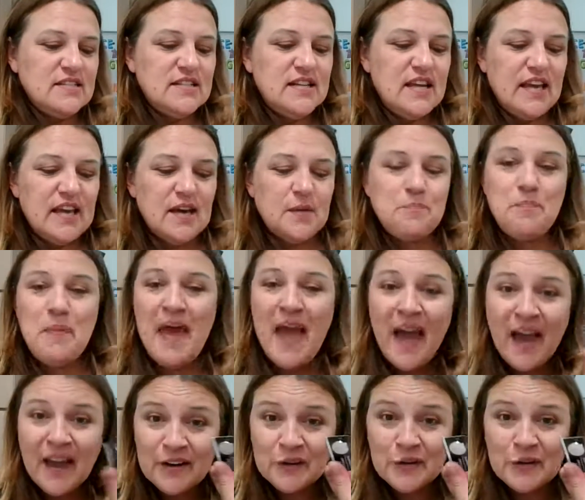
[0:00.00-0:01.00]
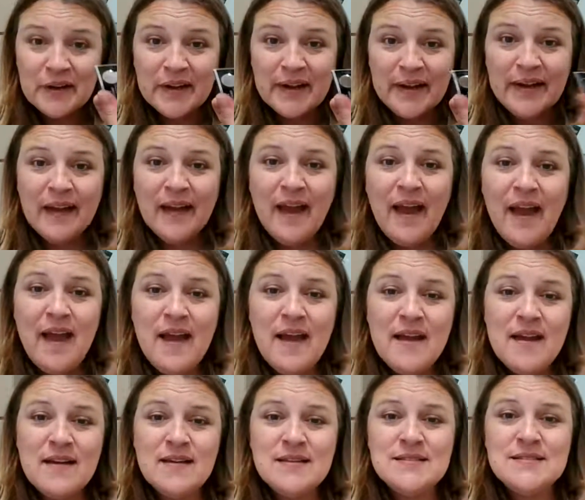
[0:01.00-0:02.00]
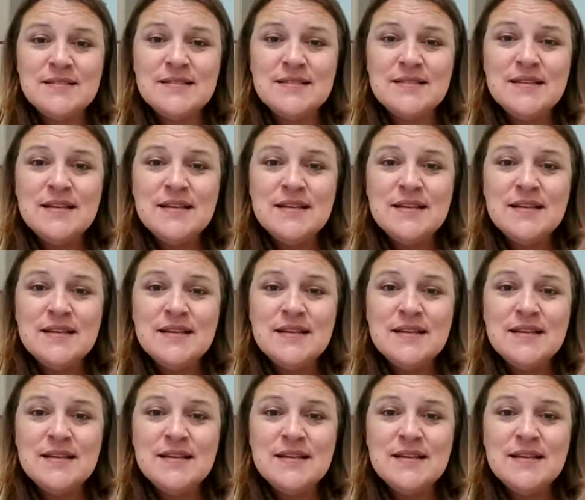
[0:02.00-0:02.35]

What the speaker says: take a battery and